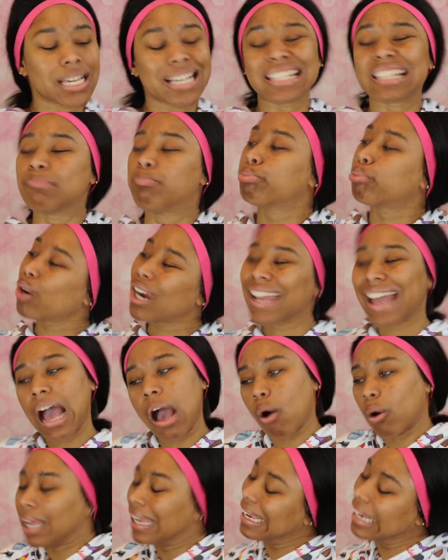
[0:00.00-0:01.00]
It's brick
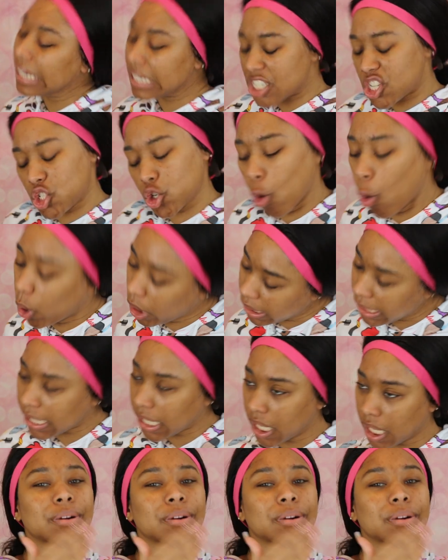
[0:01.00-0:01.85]
out here, shorty.